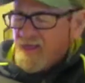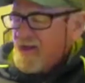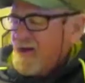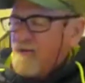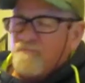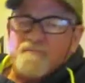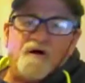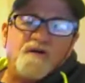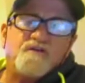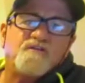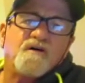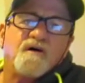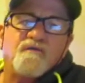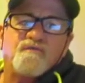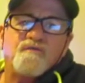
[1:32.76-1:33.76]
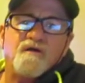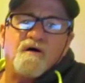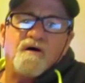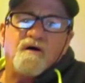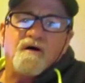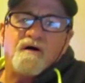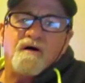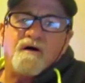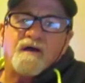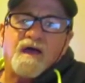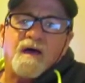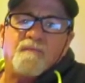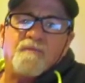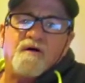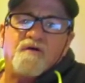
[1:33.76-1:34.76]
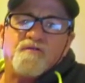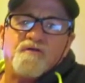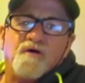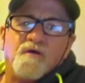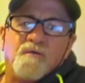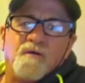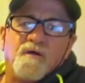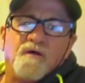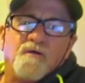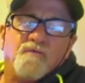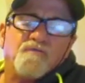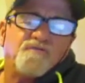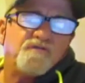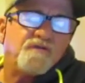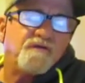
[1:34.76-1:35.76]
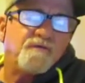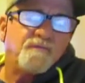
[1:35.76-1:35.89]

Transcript: of the Camille Thériault's